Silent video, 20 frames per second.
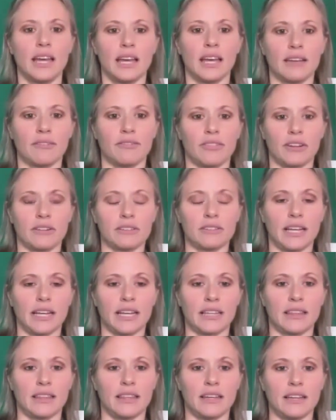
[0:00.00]
If they're
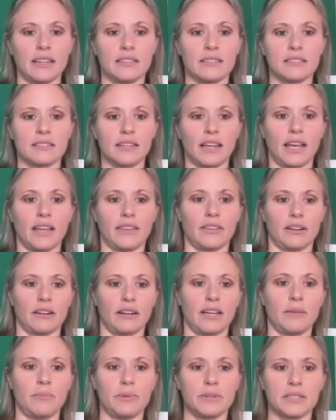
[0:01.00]
like this and their
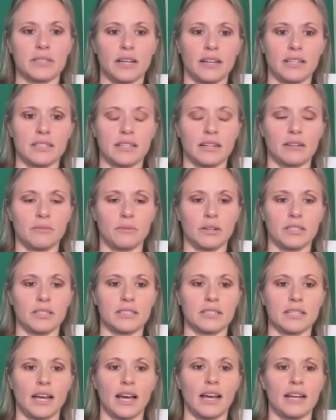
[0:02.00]
hip is hiked on one
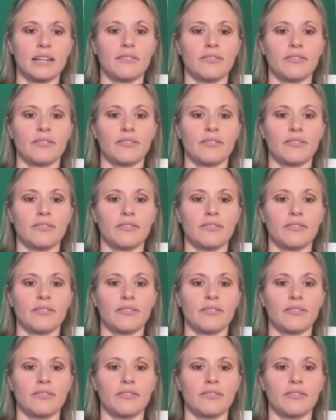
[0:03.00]
side,